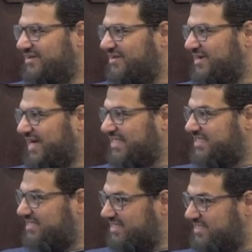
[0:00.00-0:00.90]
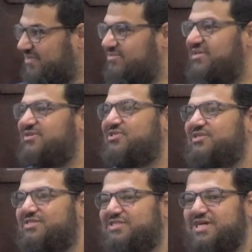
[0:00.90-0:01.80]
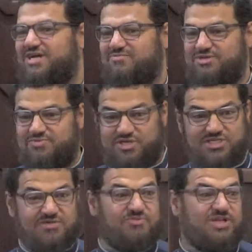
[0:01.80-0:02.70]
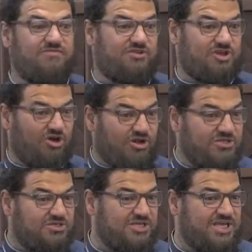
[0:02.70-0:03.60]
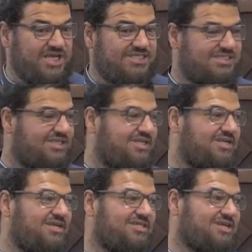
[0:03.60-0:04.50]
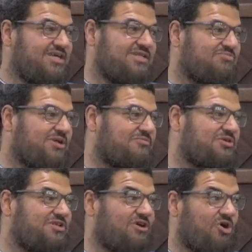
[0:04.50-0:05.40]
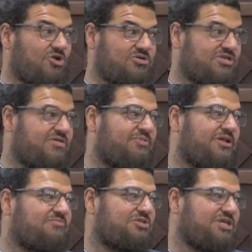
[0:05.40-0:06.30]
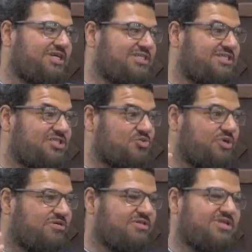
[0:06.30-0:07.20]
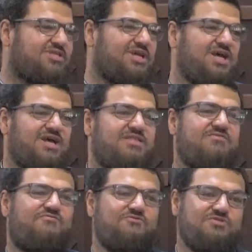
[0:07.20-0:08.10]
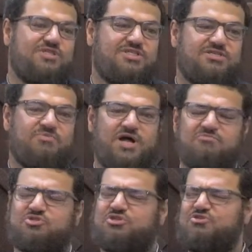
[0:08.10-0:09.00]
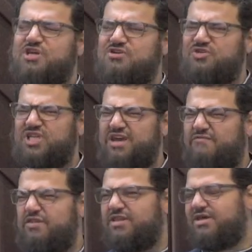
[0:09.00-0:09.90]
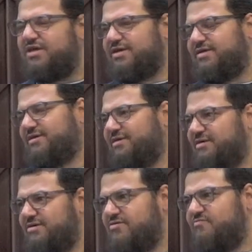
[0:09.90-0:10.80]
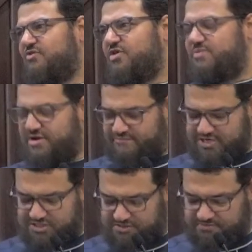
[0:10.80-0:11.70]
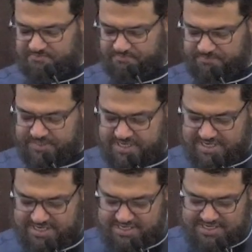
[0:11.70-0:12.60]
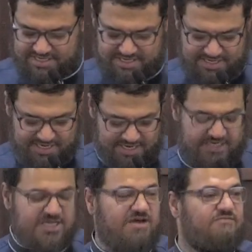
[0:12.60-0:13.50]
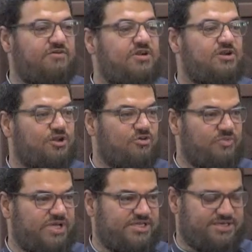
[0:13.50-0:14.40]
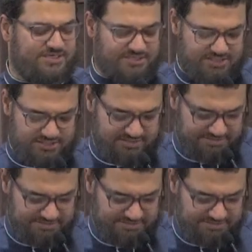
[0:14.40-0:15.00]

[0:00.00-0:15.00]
That's something you should check. But because the believer, the older he gets, it's like the palm tree. The older the palm tree gets, the sweeter the fruit is. Palm tree, you can use everything in it. Very beneficial. And it have very low maintenance.